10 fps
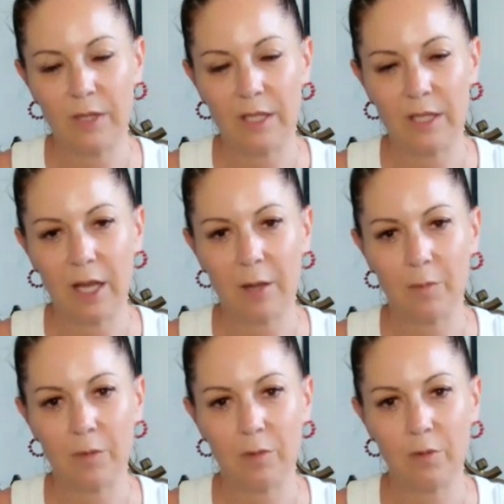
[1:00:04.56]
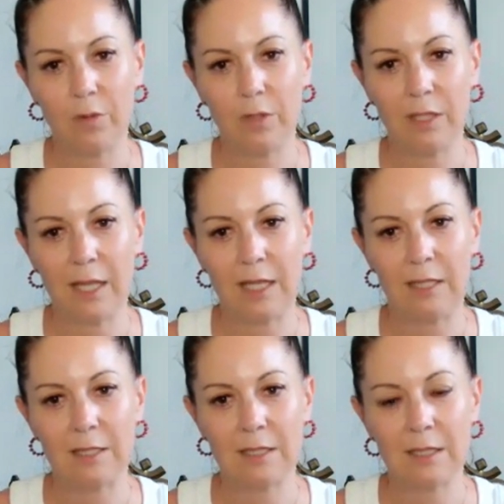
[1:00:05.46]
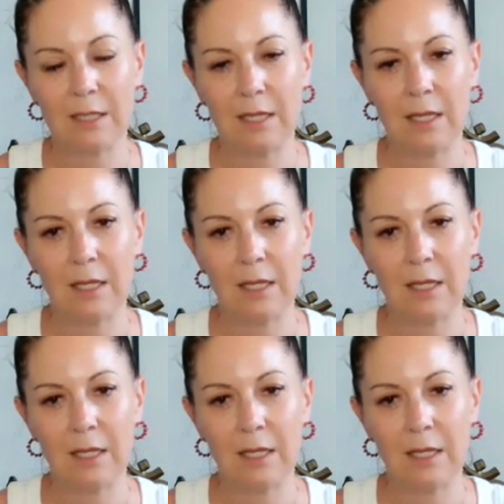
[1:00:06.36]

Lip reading: moving it up through the legs,